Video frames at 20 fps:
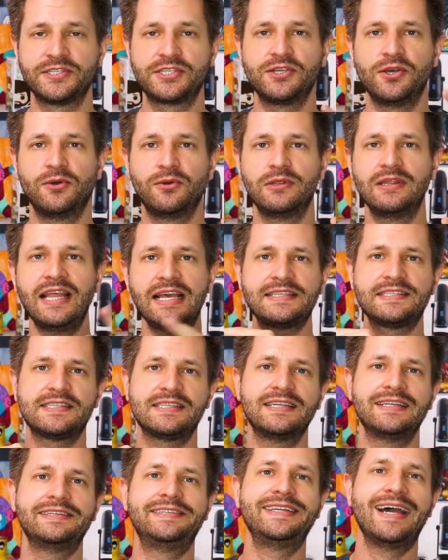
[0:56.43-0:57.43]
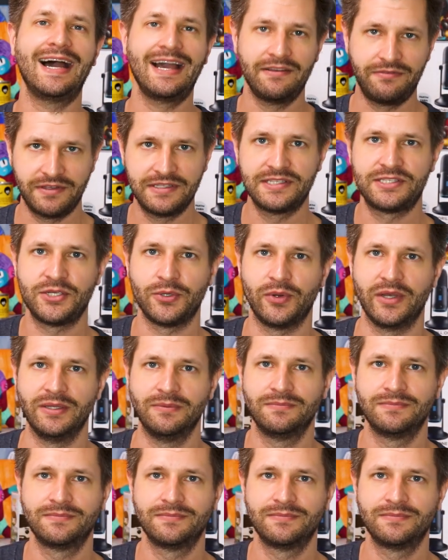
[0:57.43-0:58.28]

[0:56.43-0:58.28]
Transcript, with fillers: So let's dive into it.